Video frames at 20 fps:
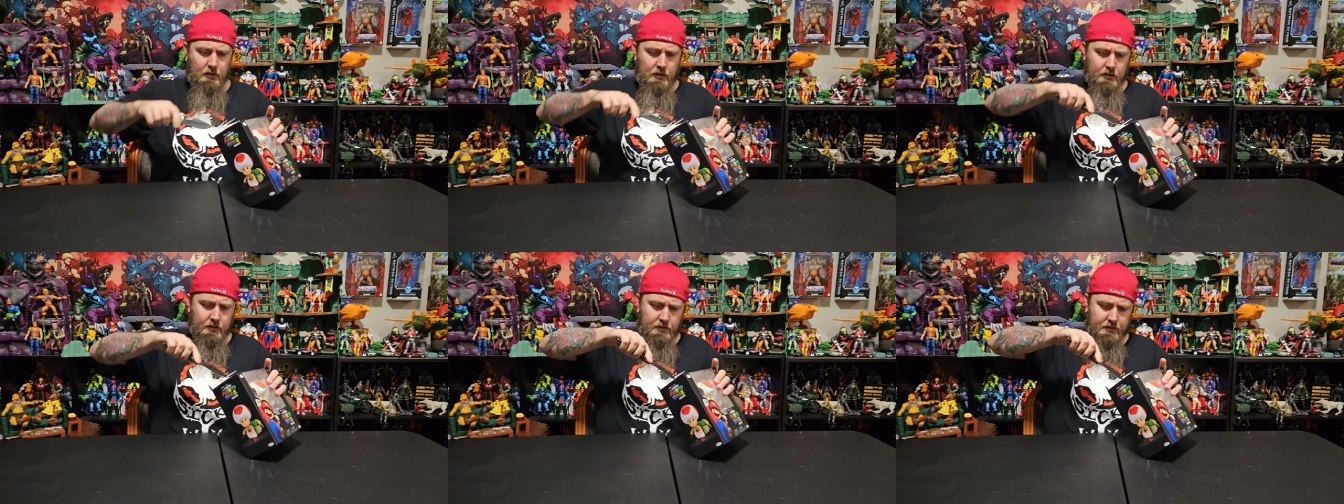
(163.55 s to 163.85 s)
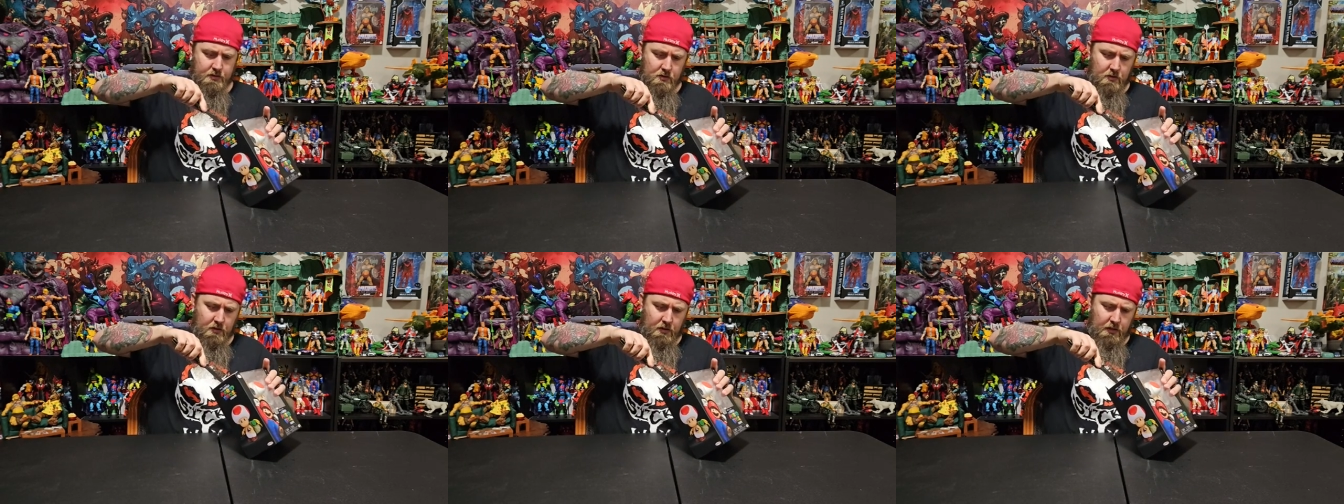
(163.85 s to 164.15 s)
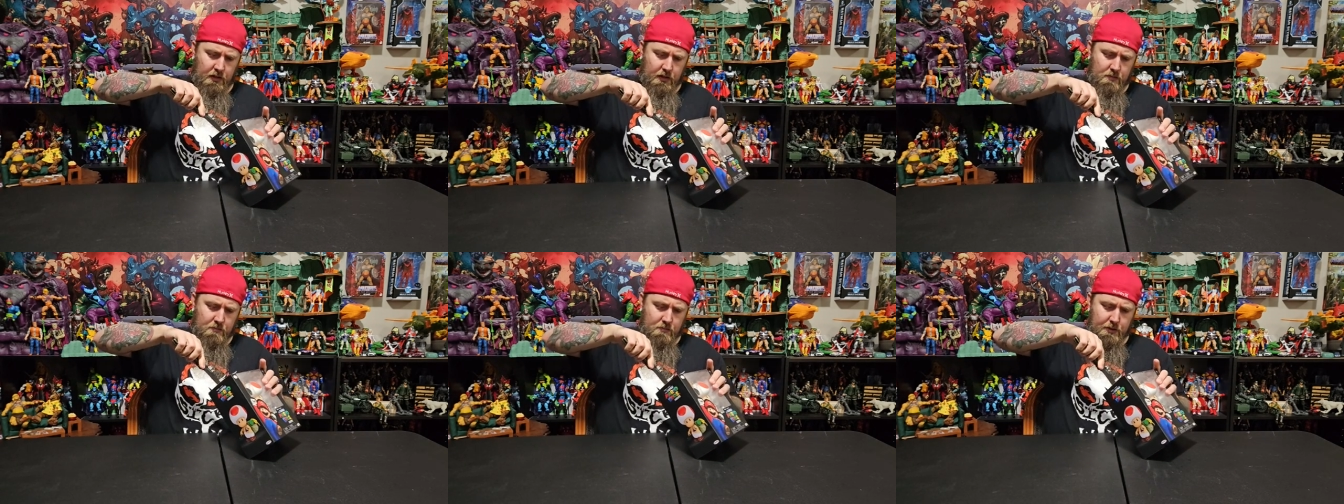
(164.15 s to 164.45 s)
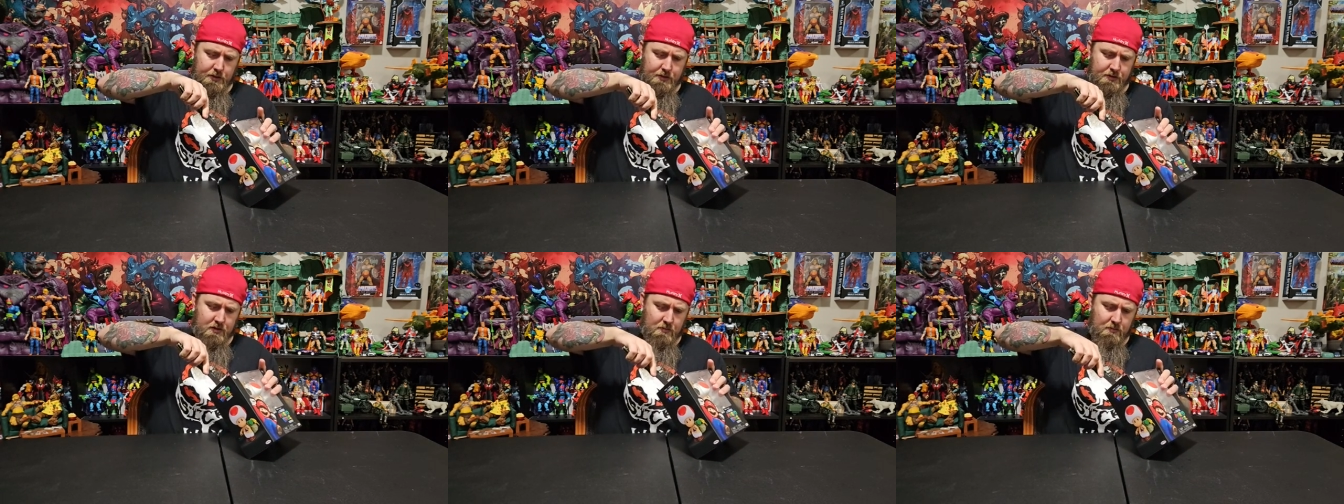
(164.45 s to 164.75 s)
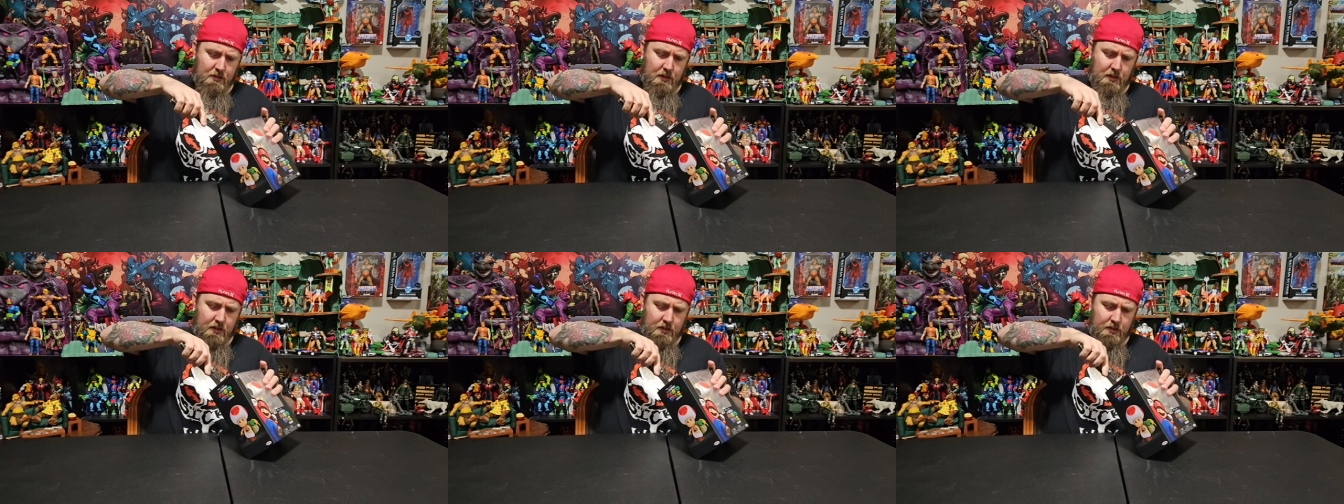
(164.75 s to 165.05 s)
Let's go ahead and bust him
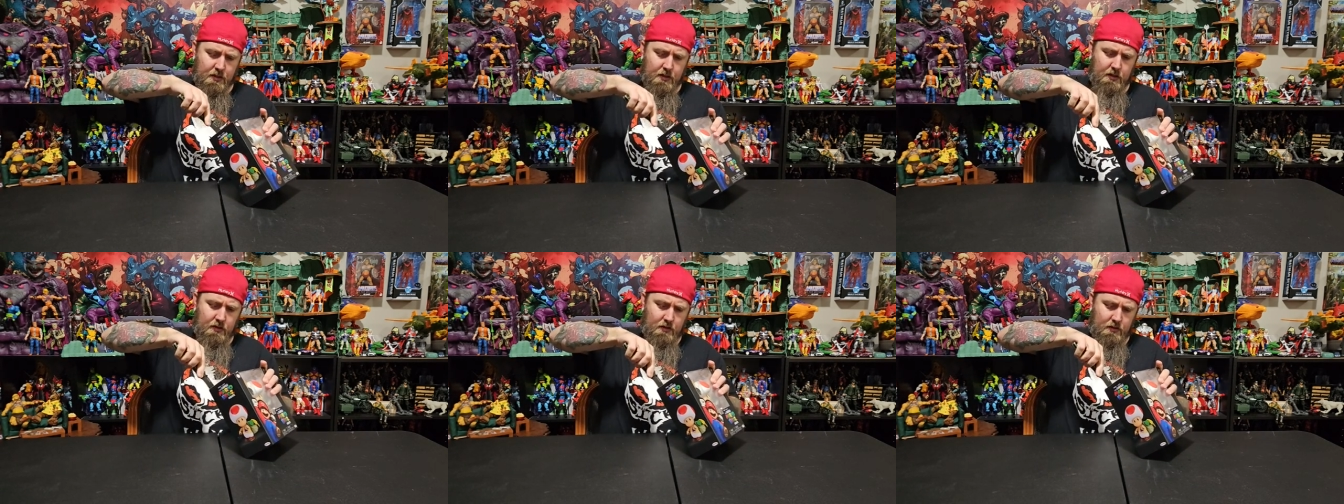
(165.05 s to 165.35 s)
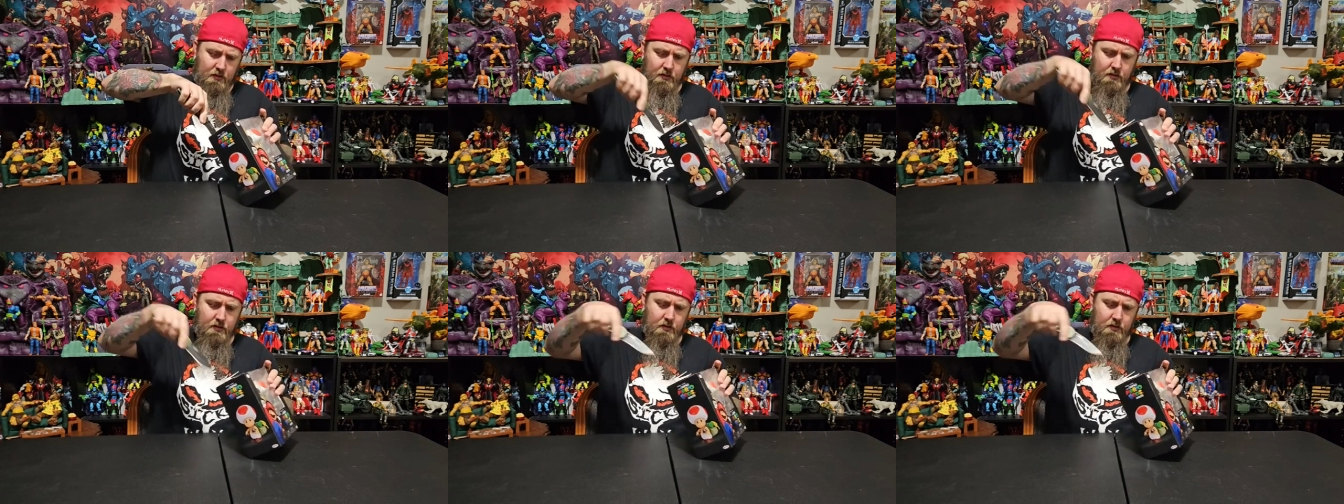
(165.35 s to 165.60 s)
out of here.